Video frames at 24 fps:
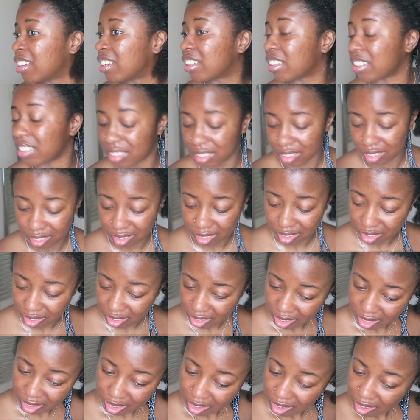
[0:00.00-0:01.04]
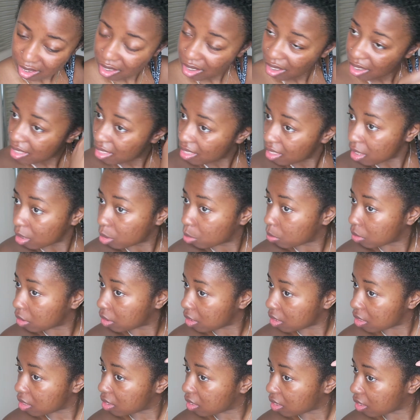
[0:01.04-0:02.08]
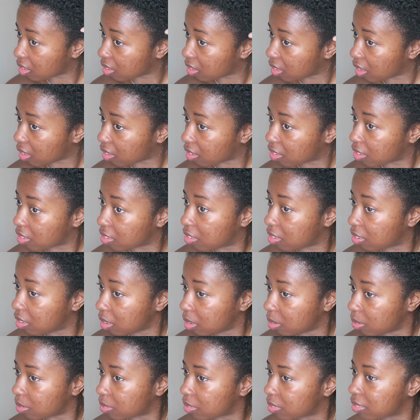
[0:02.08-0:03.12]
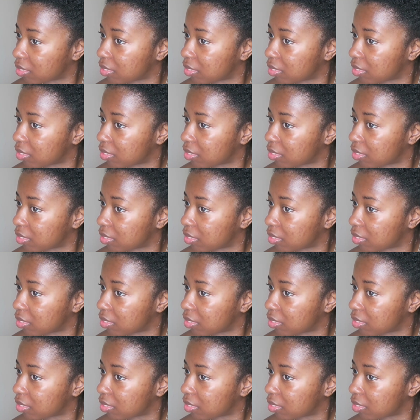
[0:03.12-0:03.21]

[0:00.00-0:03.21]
because that's what these things like to do.